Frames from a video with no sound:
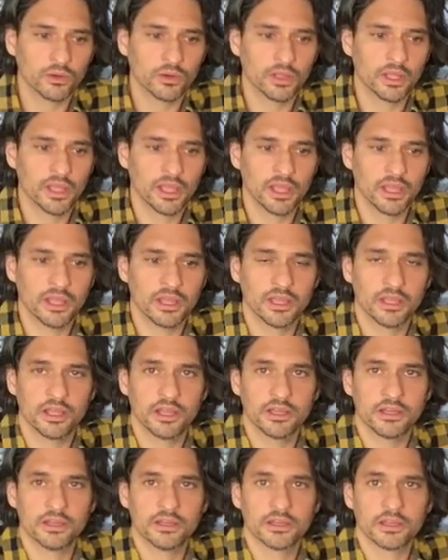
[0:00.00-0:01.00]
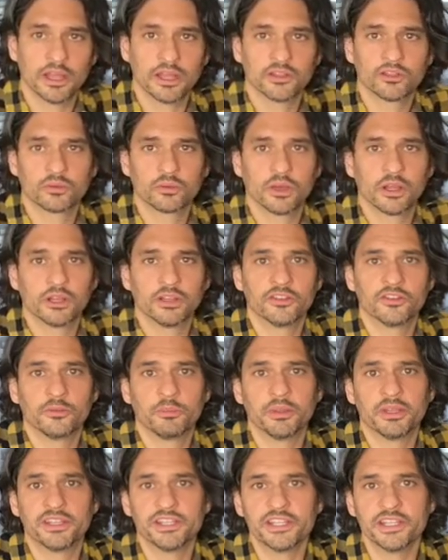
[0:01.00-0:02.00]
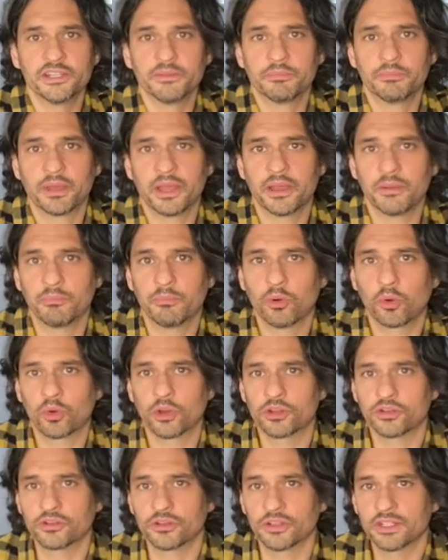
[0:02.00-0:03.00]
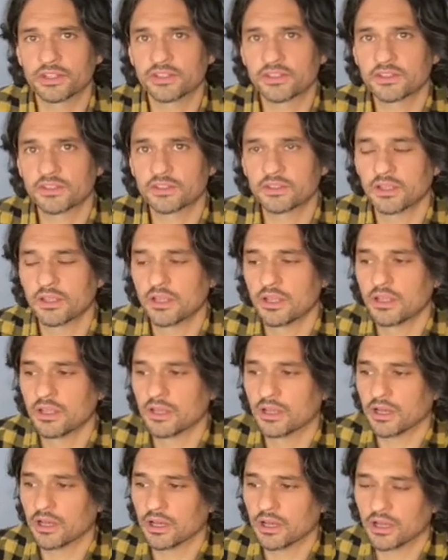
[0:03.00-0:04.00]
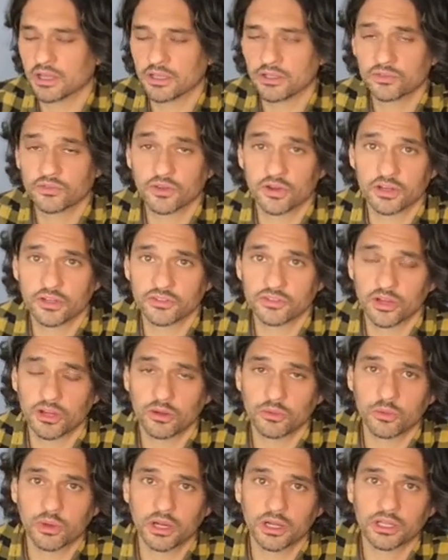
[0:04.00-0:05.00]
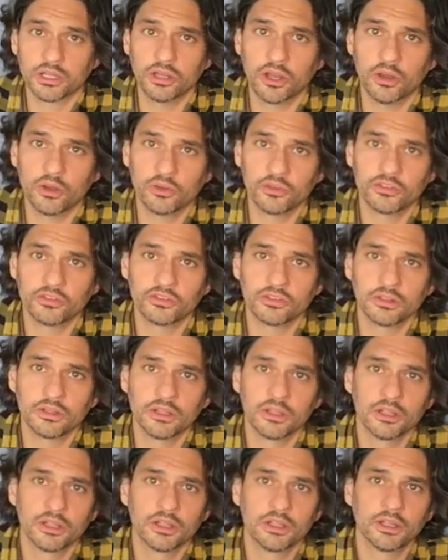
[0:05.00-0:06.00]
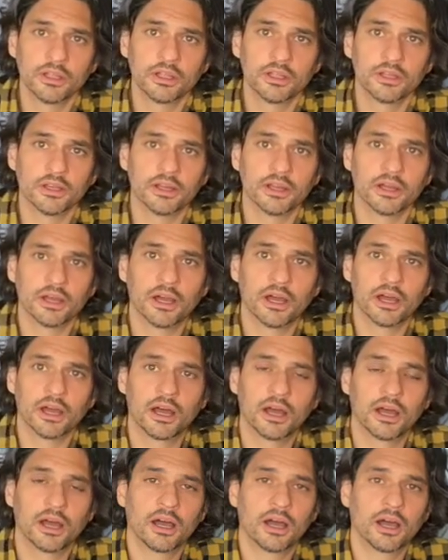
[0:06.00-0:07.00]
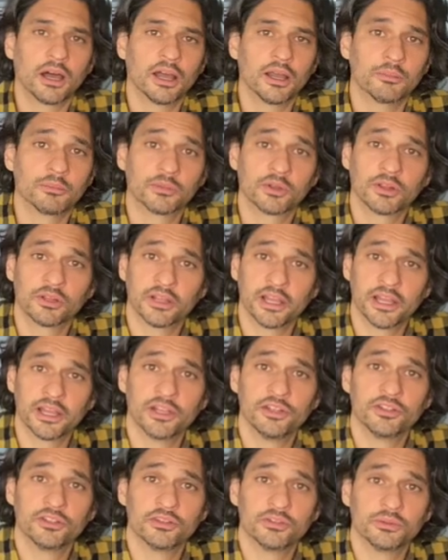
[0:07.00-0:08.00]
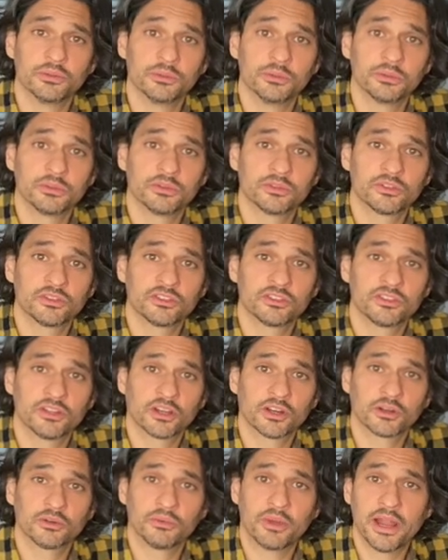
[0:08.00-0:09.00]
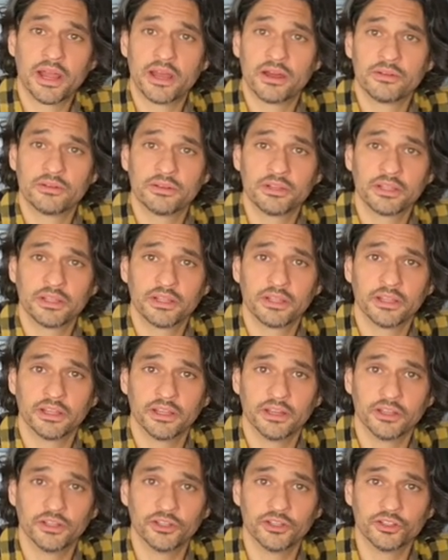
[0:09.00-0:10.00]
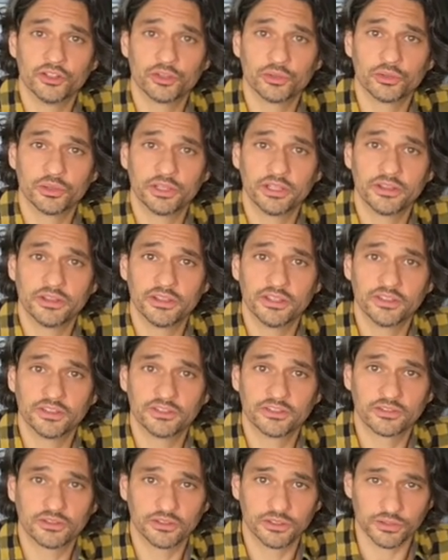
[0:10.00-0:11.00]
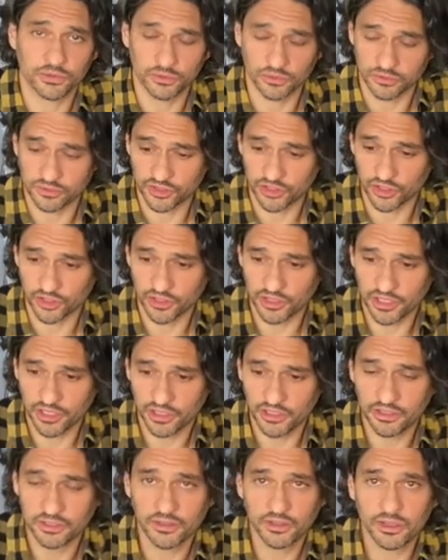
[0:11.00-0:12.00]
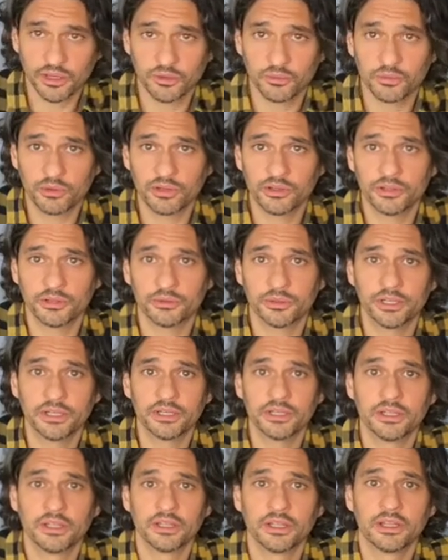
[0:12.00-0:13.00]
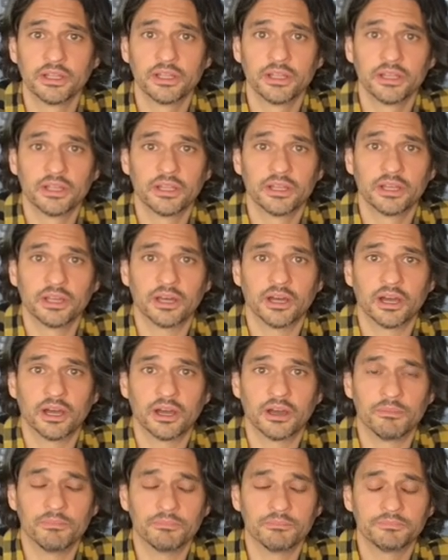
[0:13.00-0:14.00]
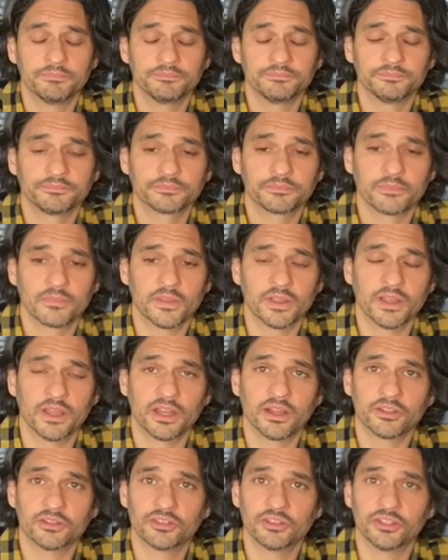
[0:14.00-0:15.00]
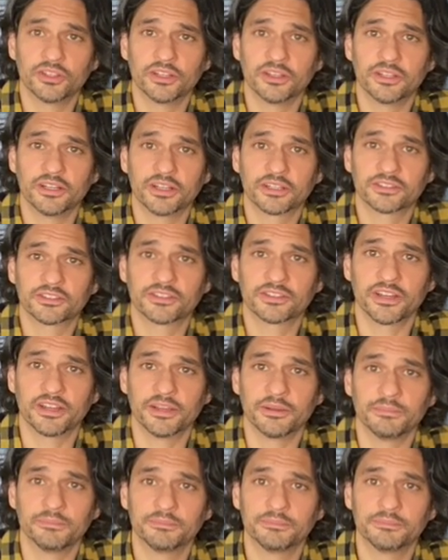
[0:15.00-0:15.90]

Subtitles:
and as well as Petite Pet Portraits as far as artwork goes. I'm glad you stuck around and enjoyed this little journey that we're doing. And I'll see you the next time.